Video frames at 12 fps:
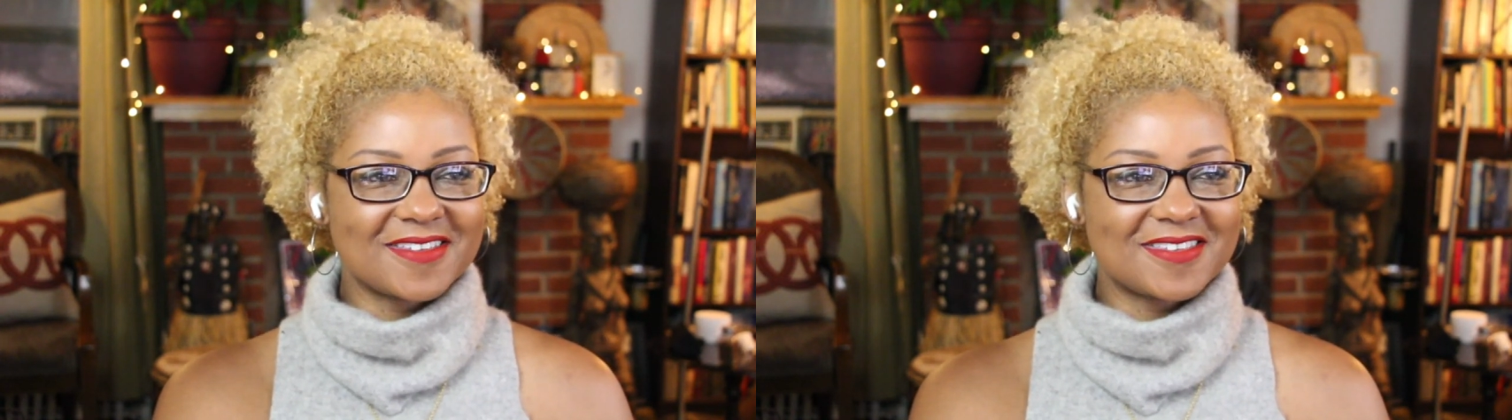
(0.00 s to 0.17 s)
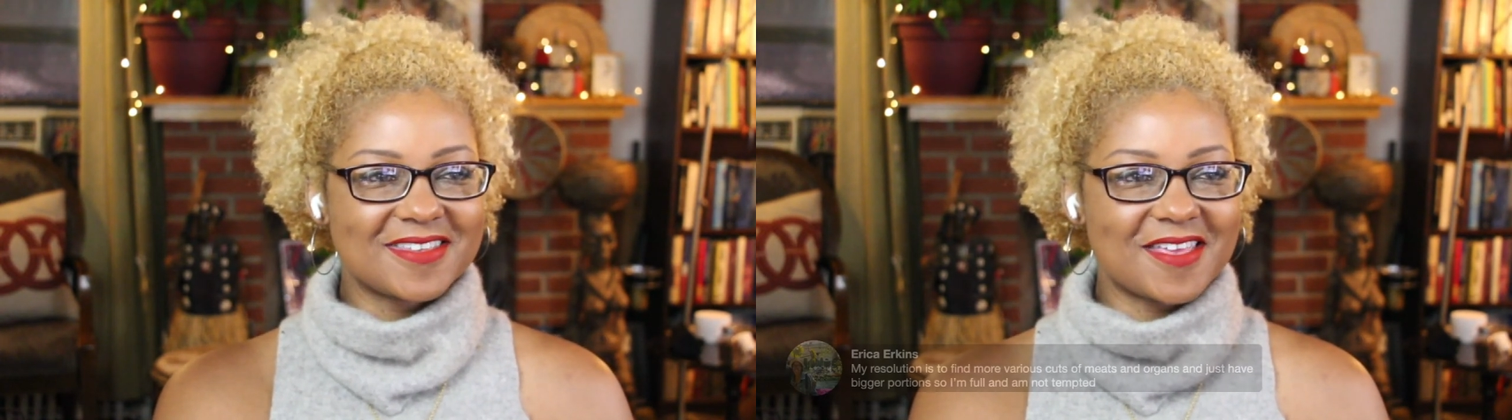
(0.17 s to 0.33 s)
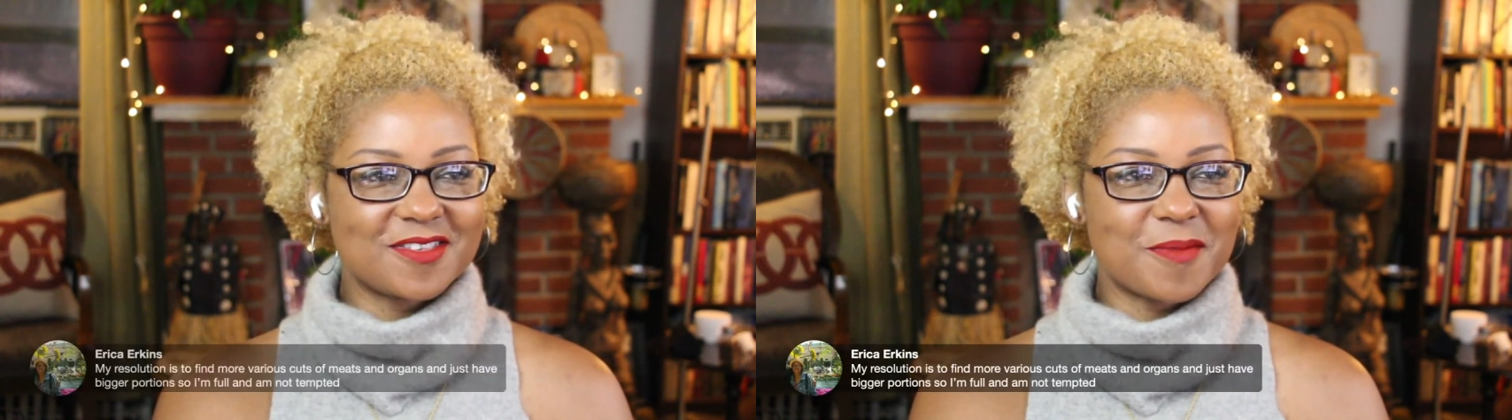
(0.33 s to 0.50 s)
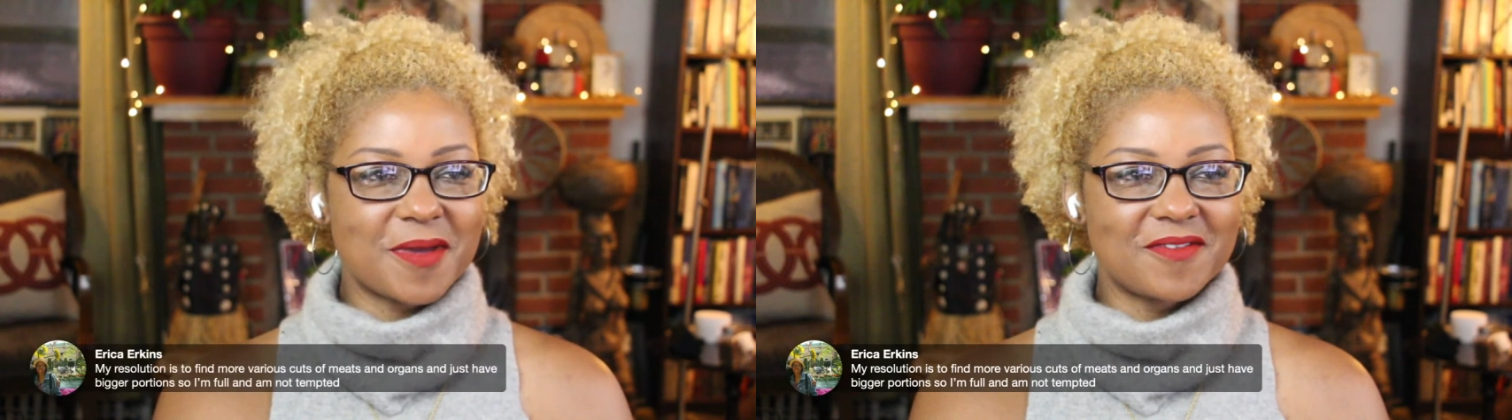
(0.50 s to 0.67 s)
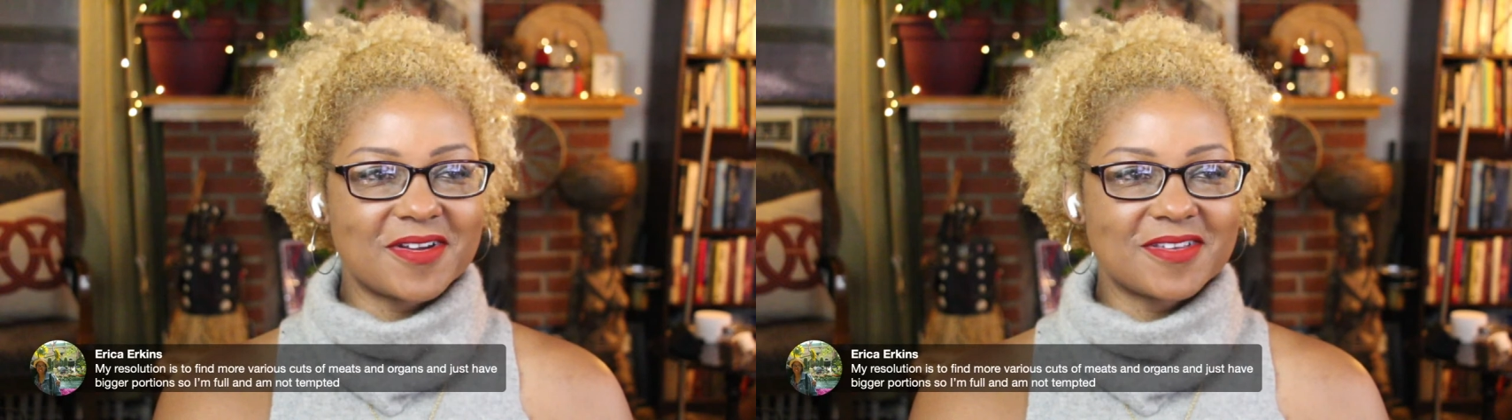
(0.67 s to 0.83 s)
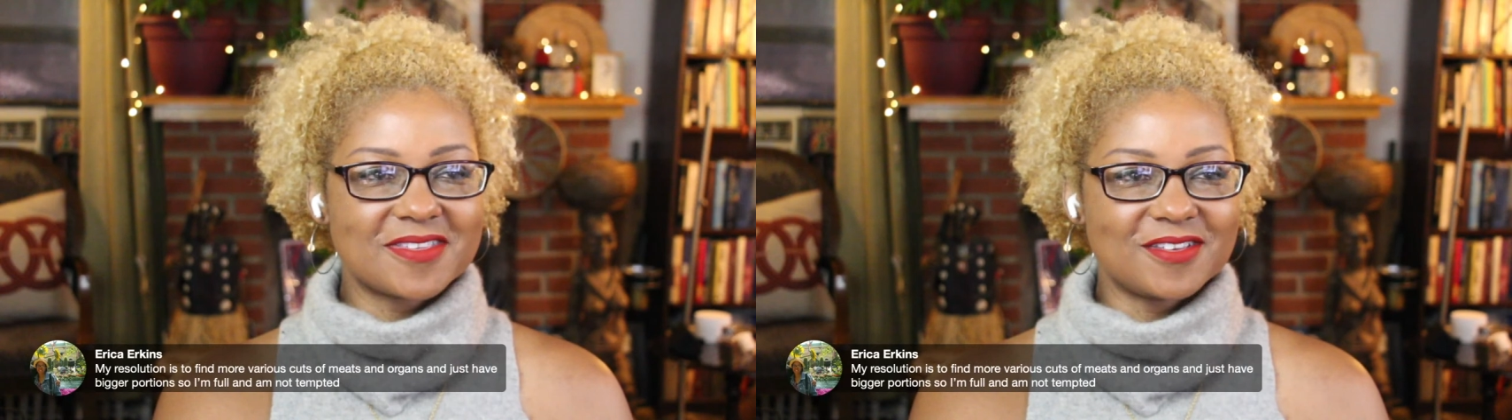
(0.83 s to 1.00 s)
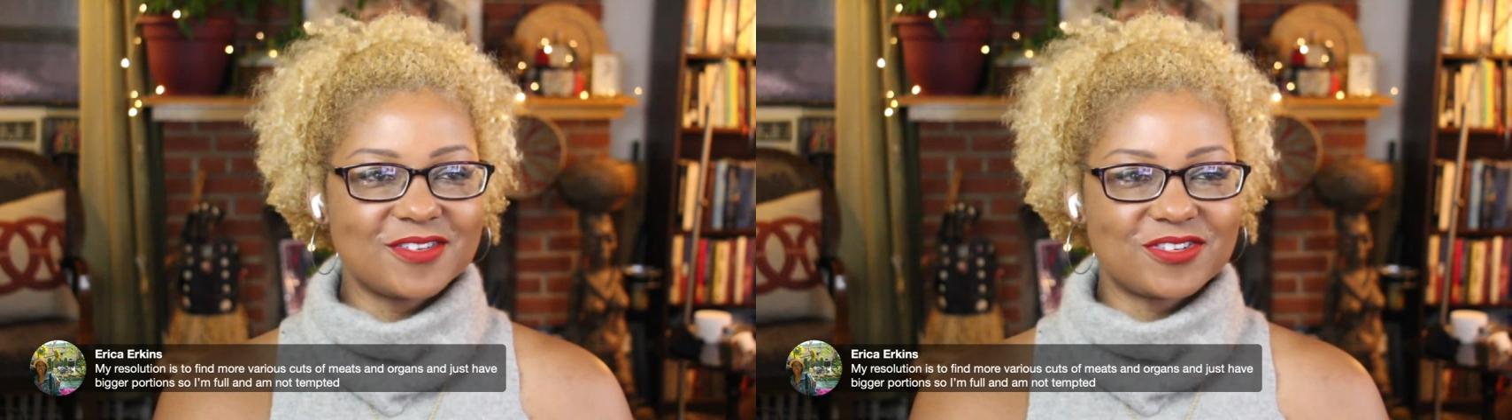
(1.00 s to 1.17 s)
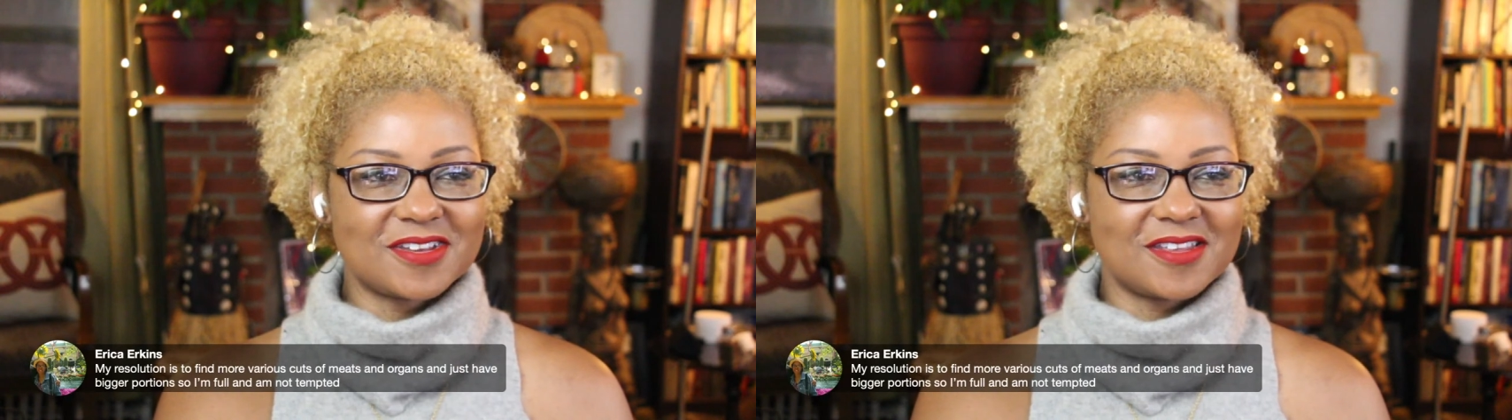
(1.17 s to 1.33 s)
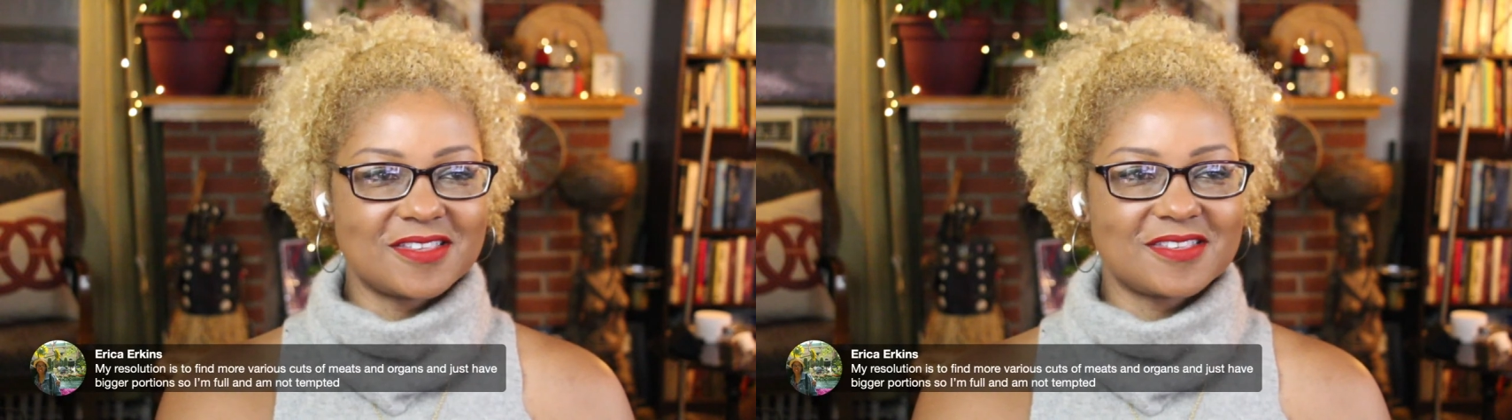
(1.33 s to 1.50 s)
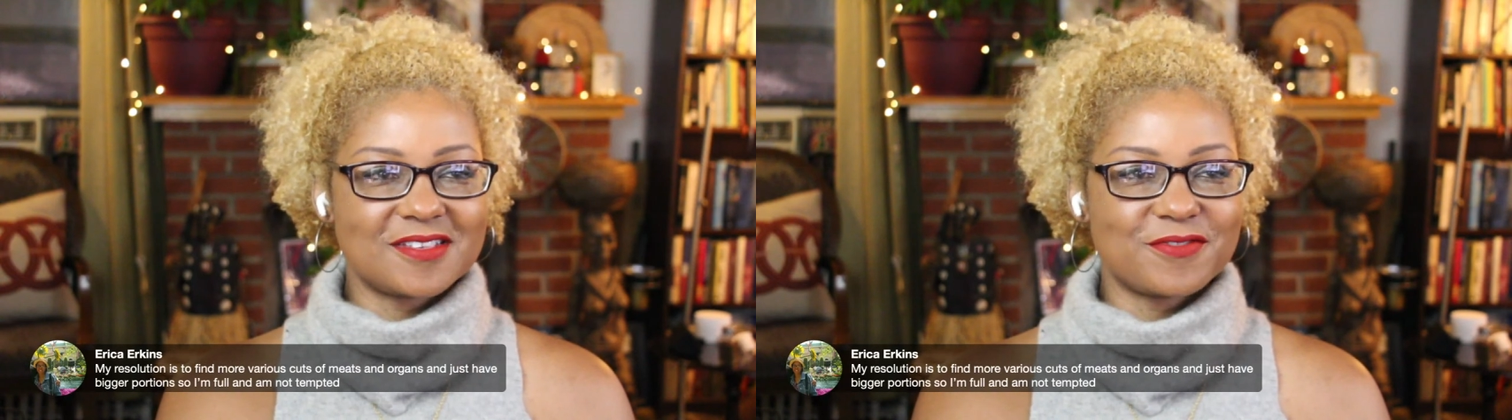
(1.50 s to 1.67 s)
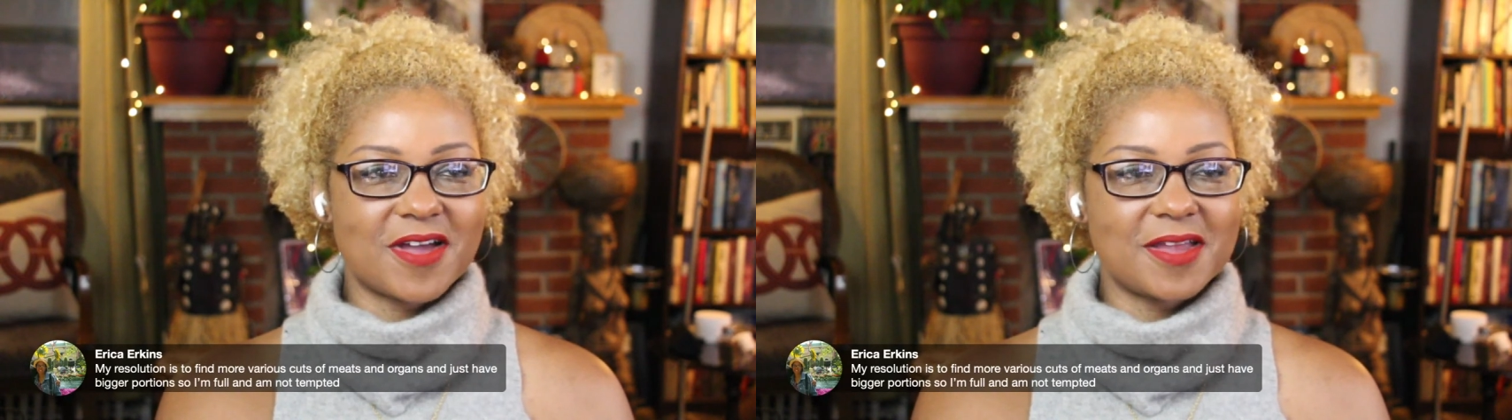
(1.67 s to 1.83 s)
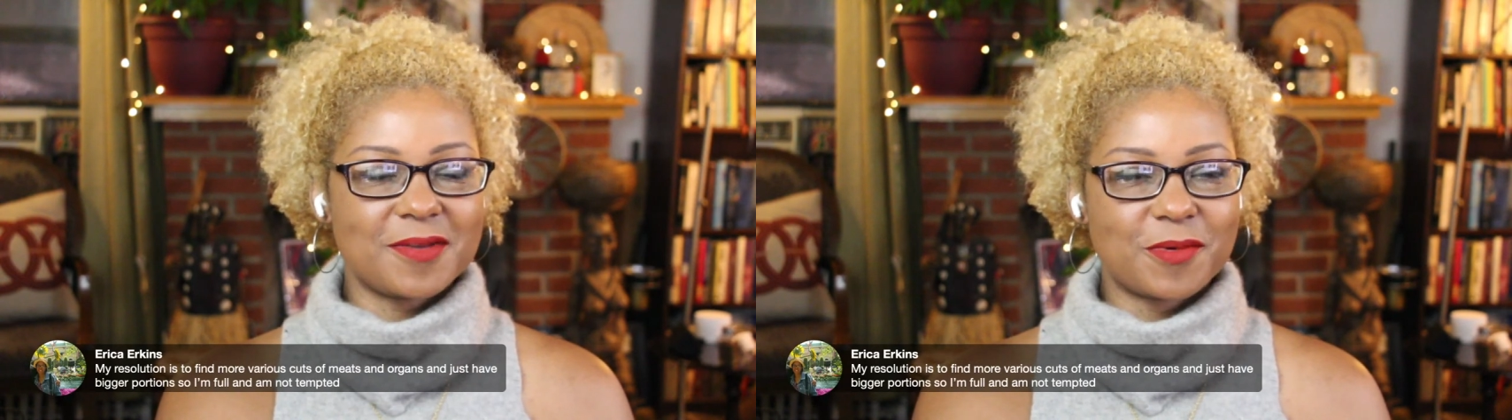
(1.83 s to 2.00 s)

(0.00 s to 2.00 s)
says my resolution is to find